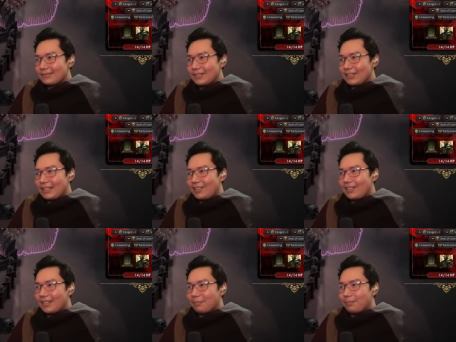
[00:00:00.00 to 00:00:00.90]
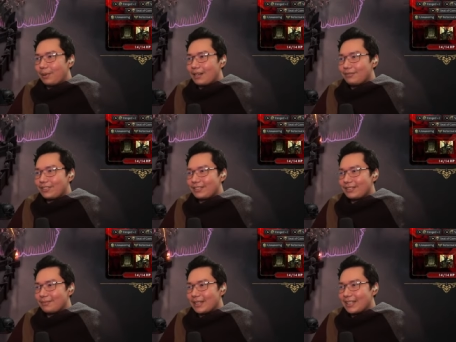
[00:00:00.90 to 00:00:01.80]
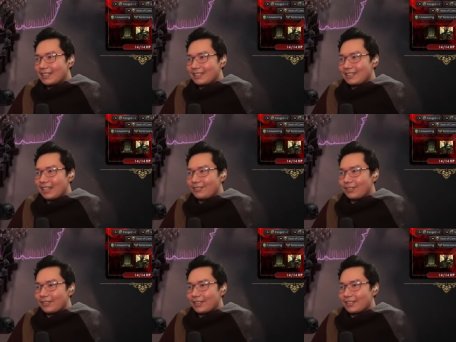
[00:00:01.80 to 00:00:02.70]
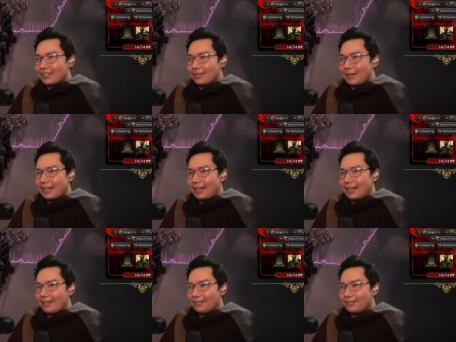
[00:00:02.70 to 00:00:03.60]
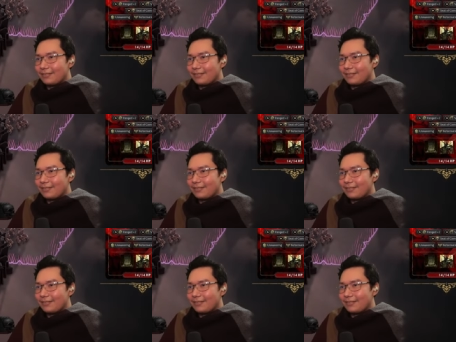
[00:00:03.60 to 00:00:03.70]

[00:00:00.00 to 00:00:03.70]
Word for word: Look at all the buffs my Enslaved of Ursabet have.